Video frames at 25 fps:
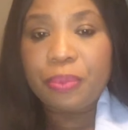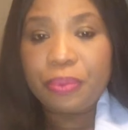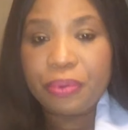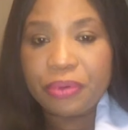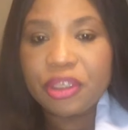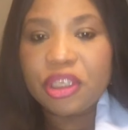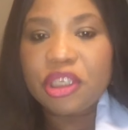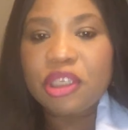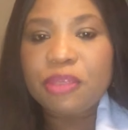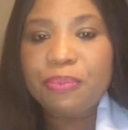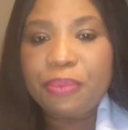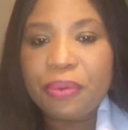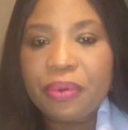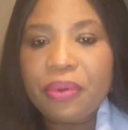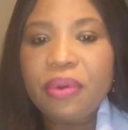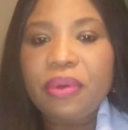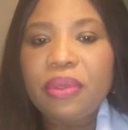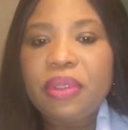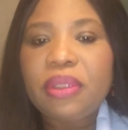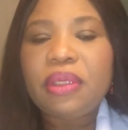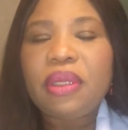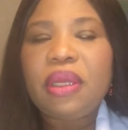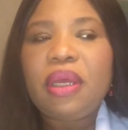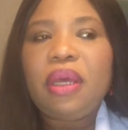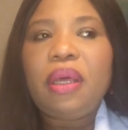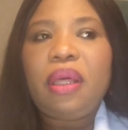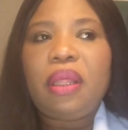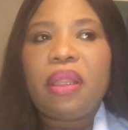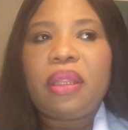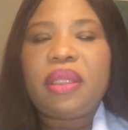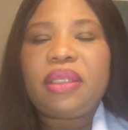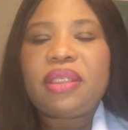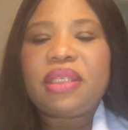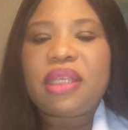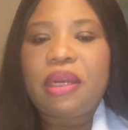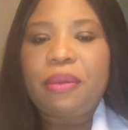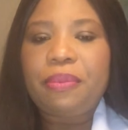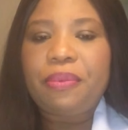postpone
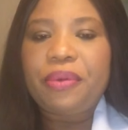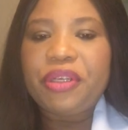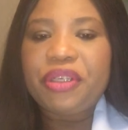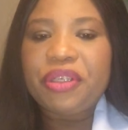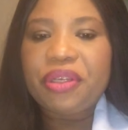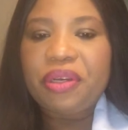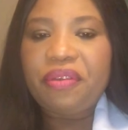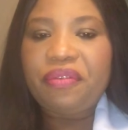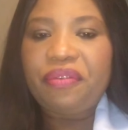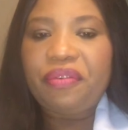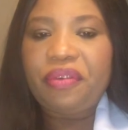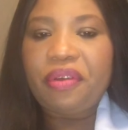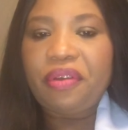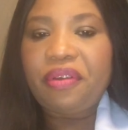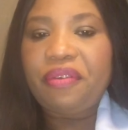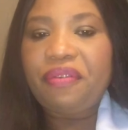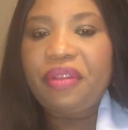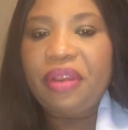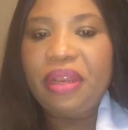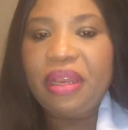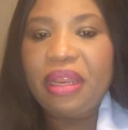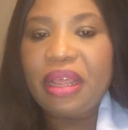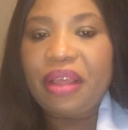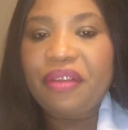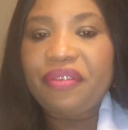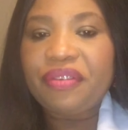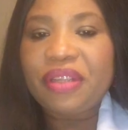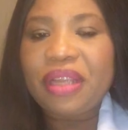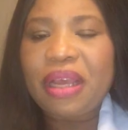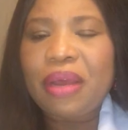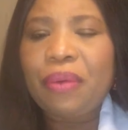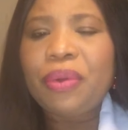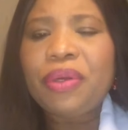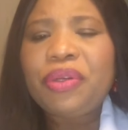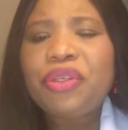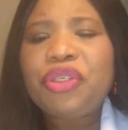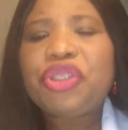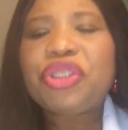the celebration of love and laughter i
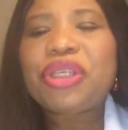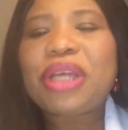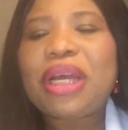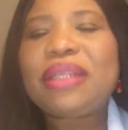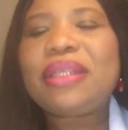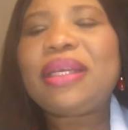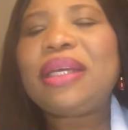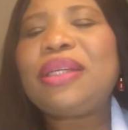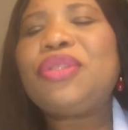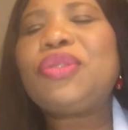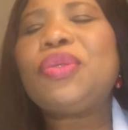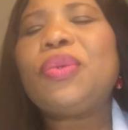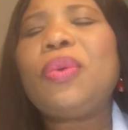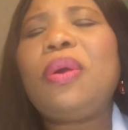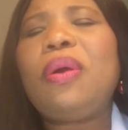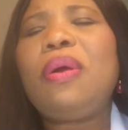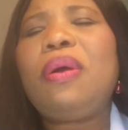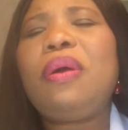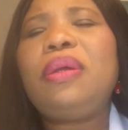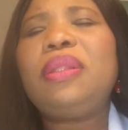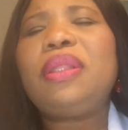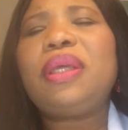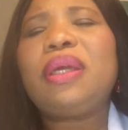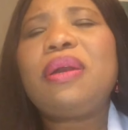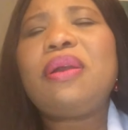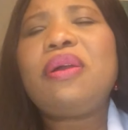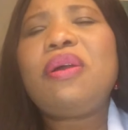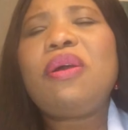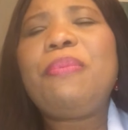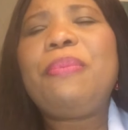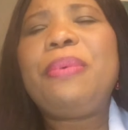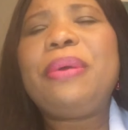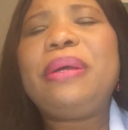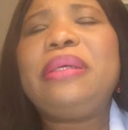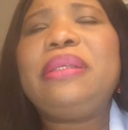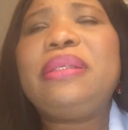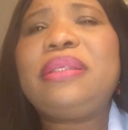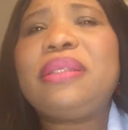want to shout out to all the
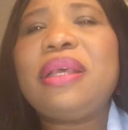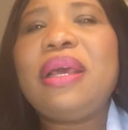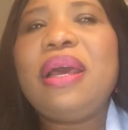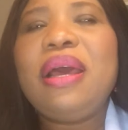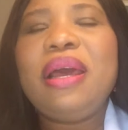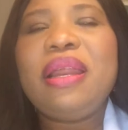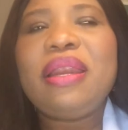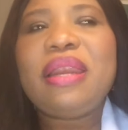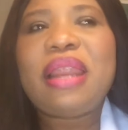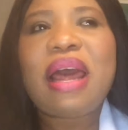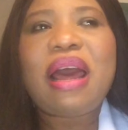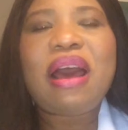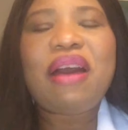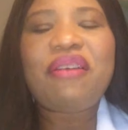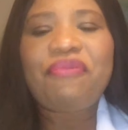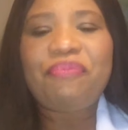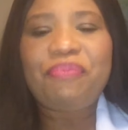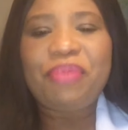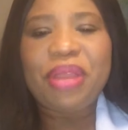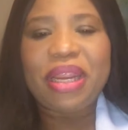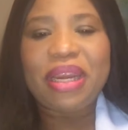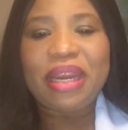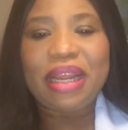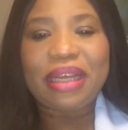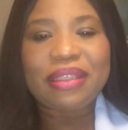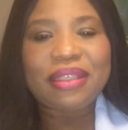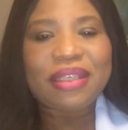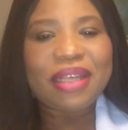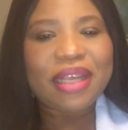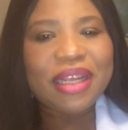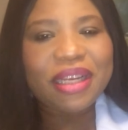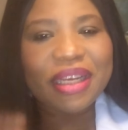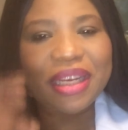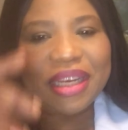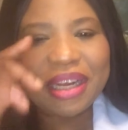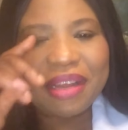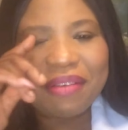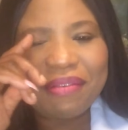couples that have been
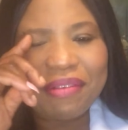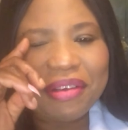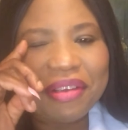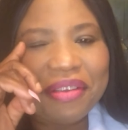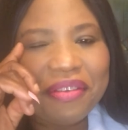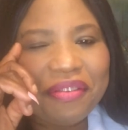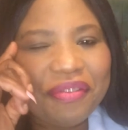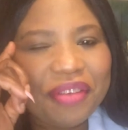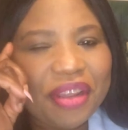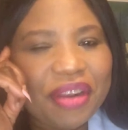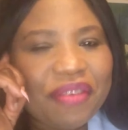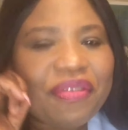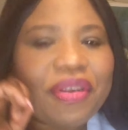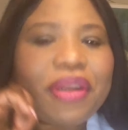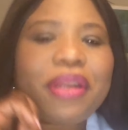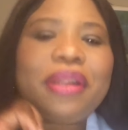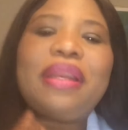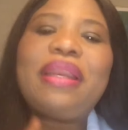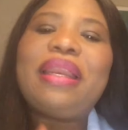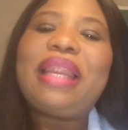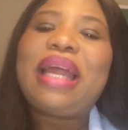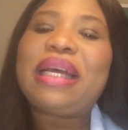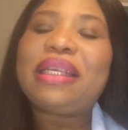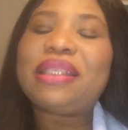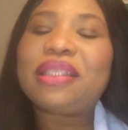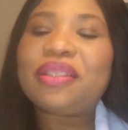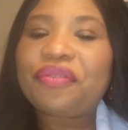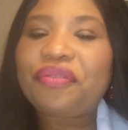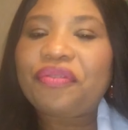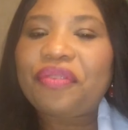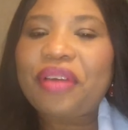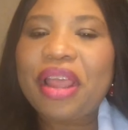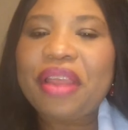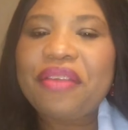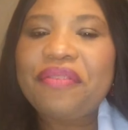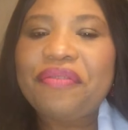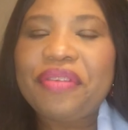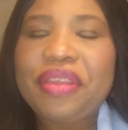attending our event for the last
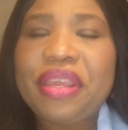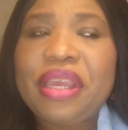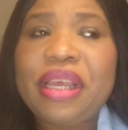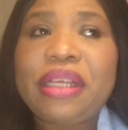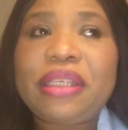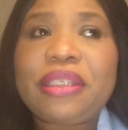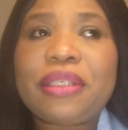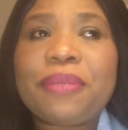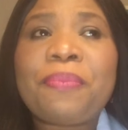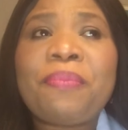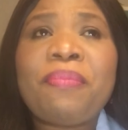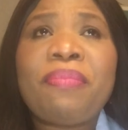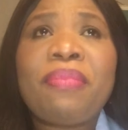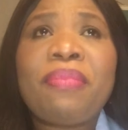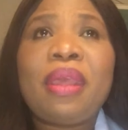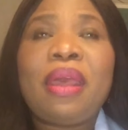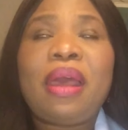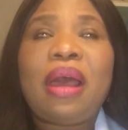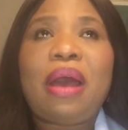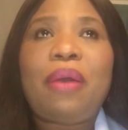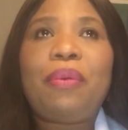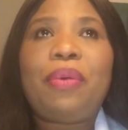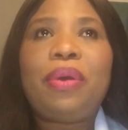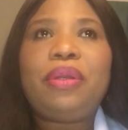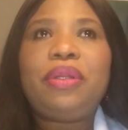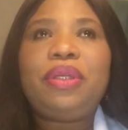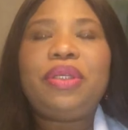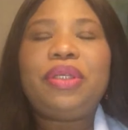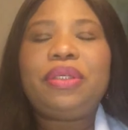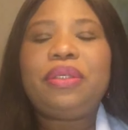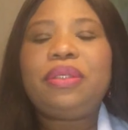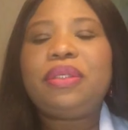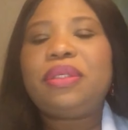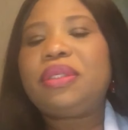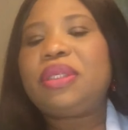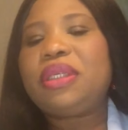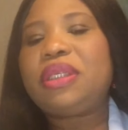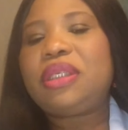five years i want to
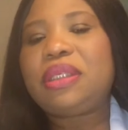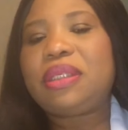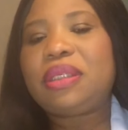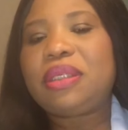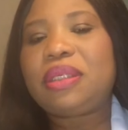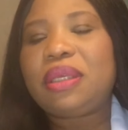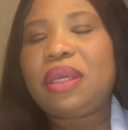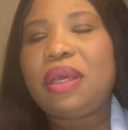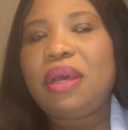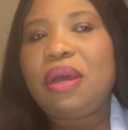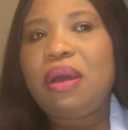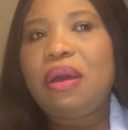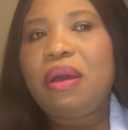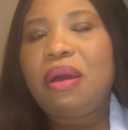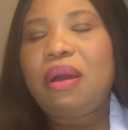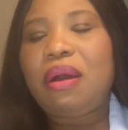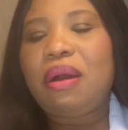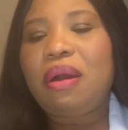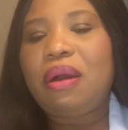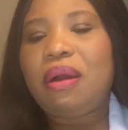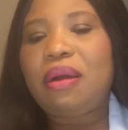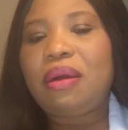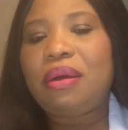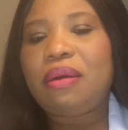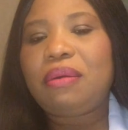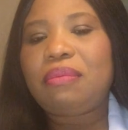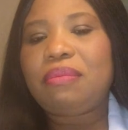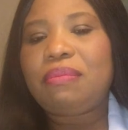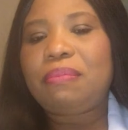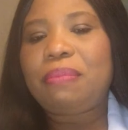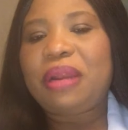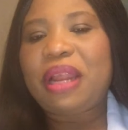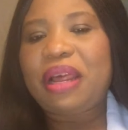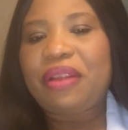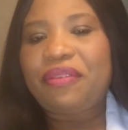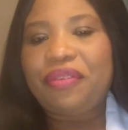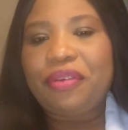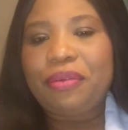use this uh,
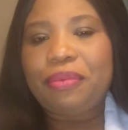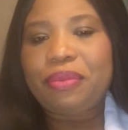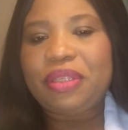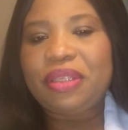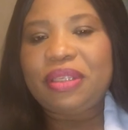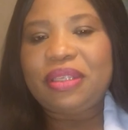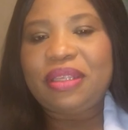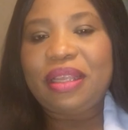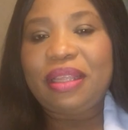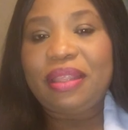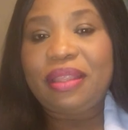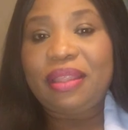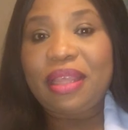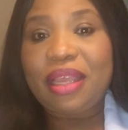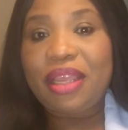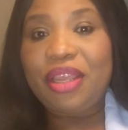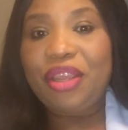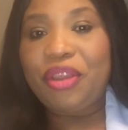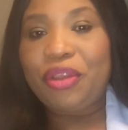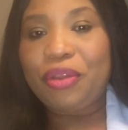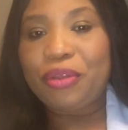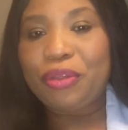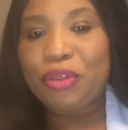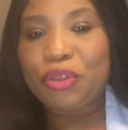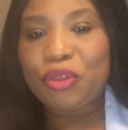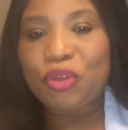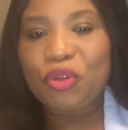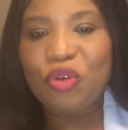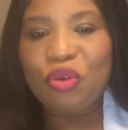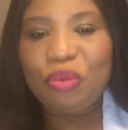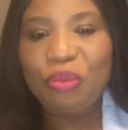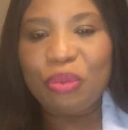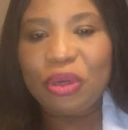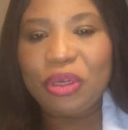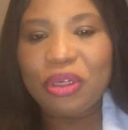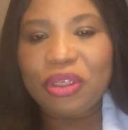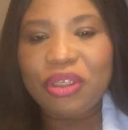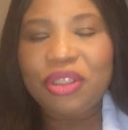platform to say thank you so
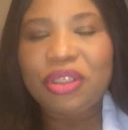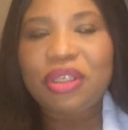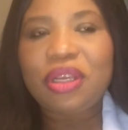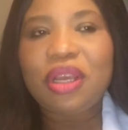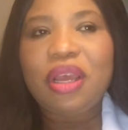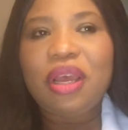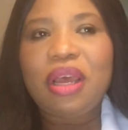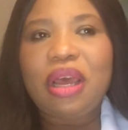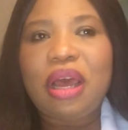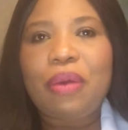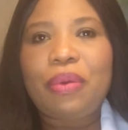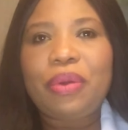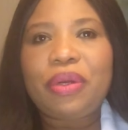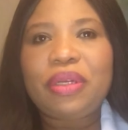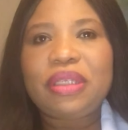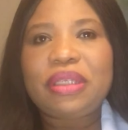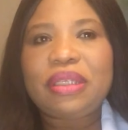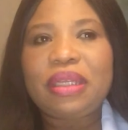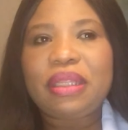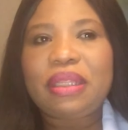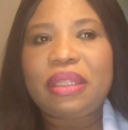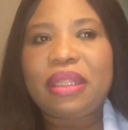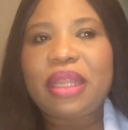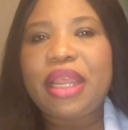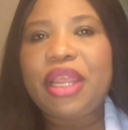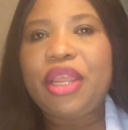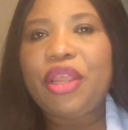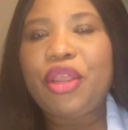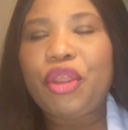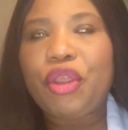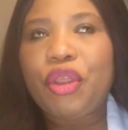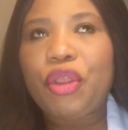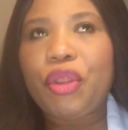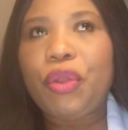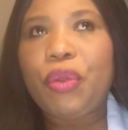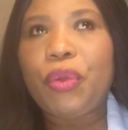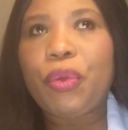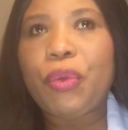much i want to say
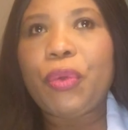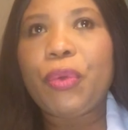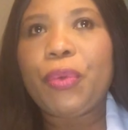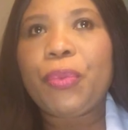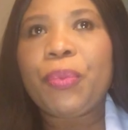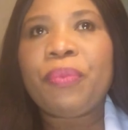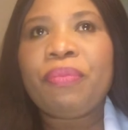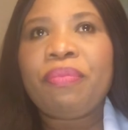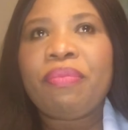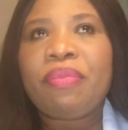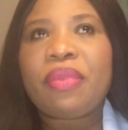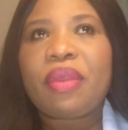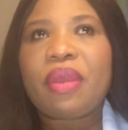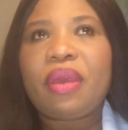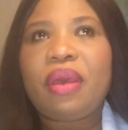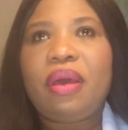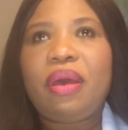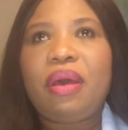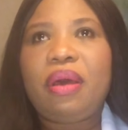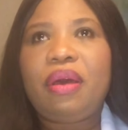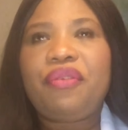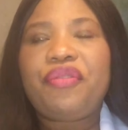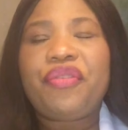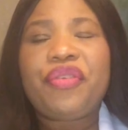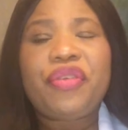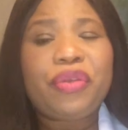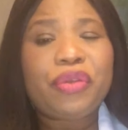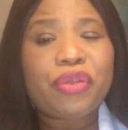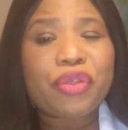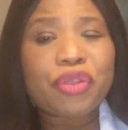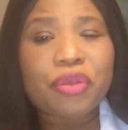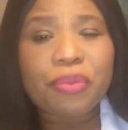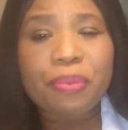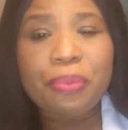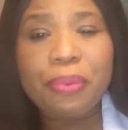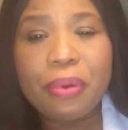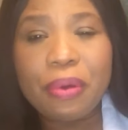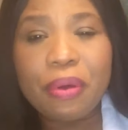thank you uh, for your
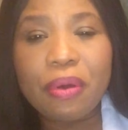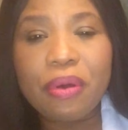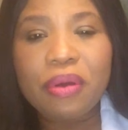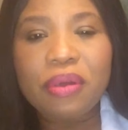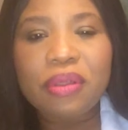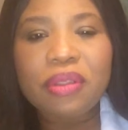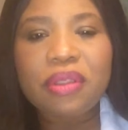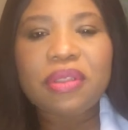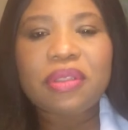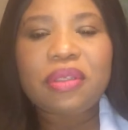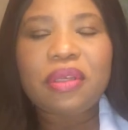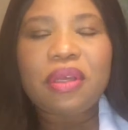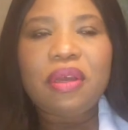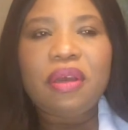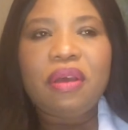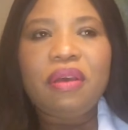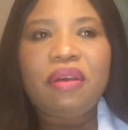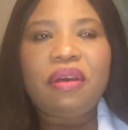support.